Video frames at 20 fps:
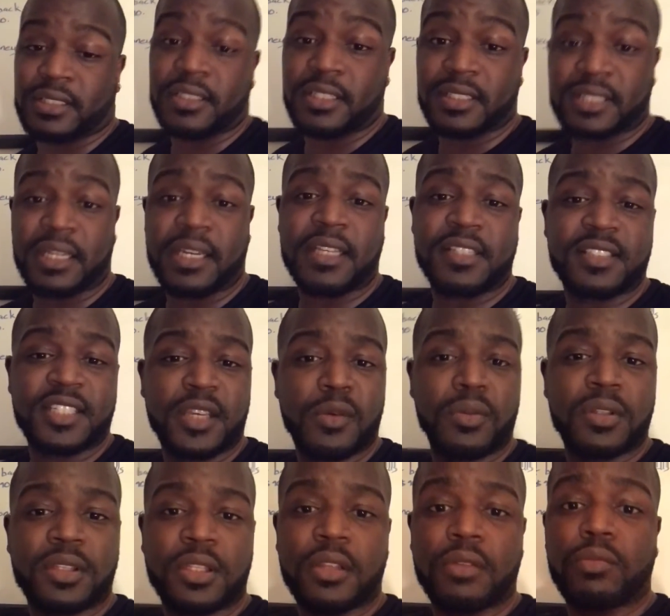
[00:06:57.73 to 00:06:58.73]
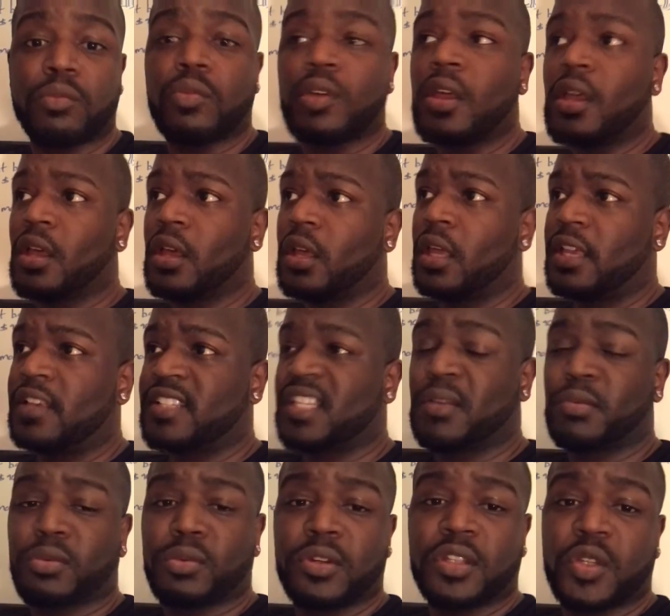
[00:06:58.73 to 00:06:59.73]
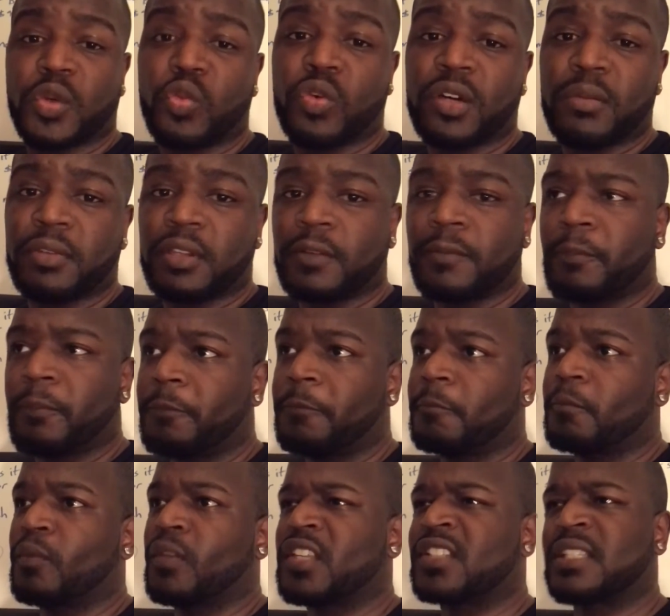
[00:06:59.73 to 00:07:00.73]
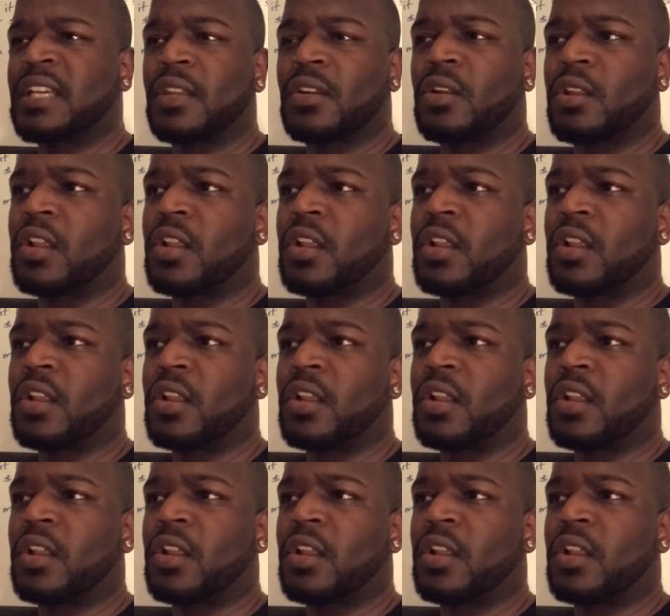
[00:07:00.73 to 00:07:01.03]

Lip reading: just like I said with the example with the woman. It's not no